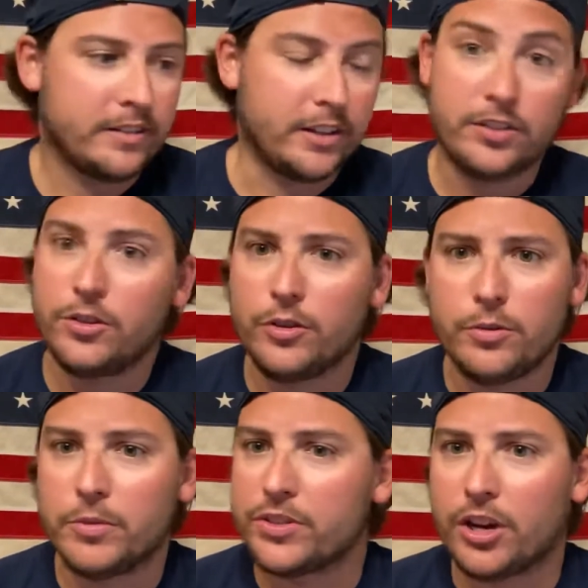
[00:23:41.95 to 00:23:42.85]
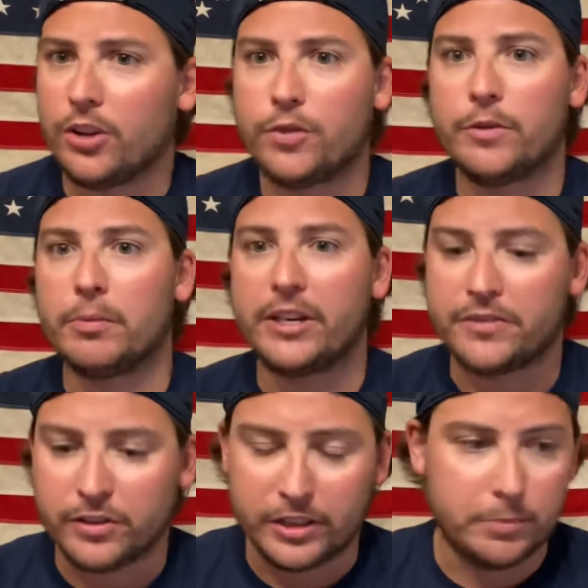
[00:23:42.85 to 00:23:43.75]
The dude was all over the place
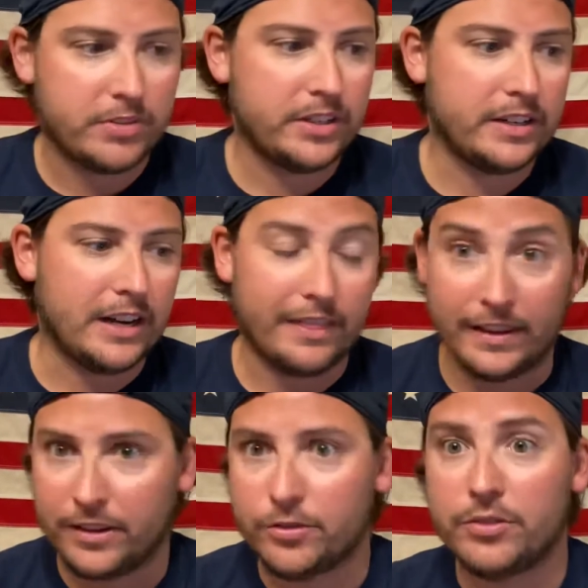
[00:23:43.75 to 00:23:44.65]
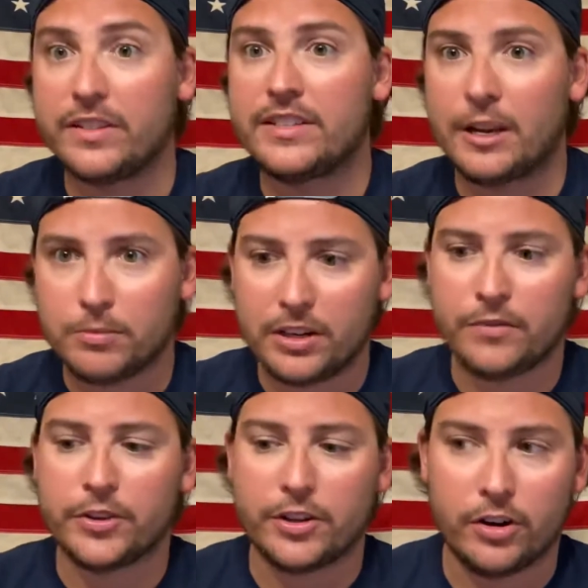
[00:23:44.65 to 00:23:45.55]
for Clemson. I think he'll do the same thing for
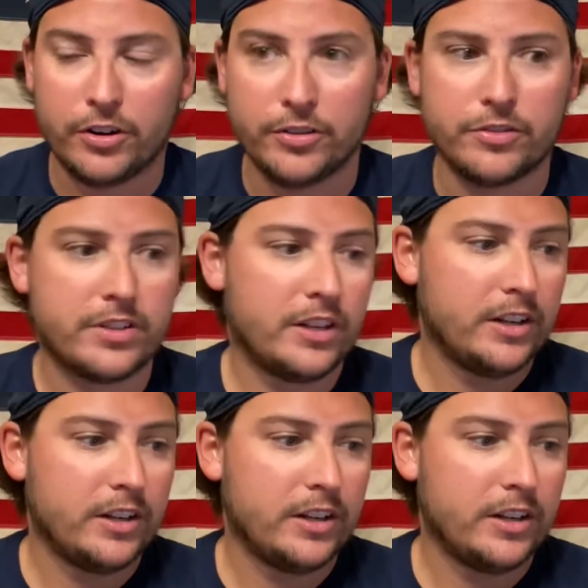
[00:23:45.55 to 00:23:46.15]
the Cardinals.